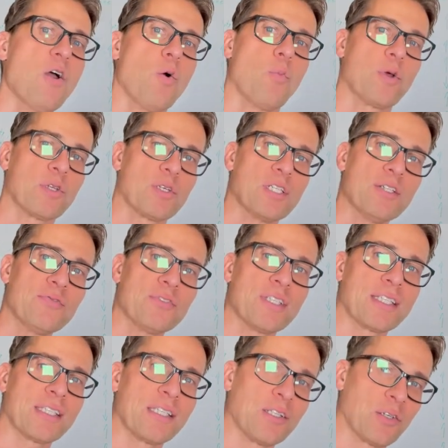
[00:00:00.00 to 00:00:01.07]
when you're
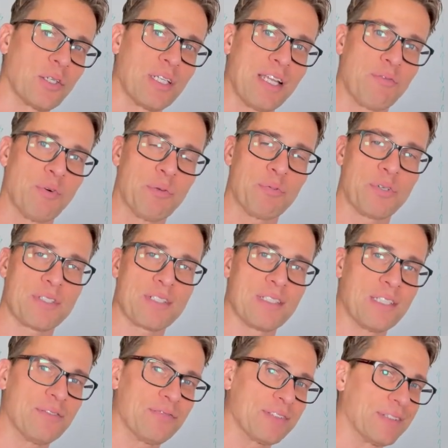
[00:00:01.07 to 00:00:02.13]
lifting, you know, you can have one person
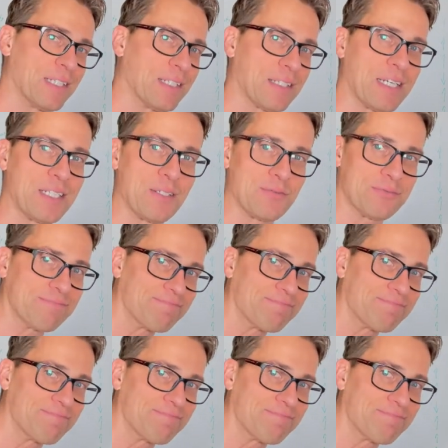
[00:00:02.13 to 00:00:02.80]
lift, you know, kind of,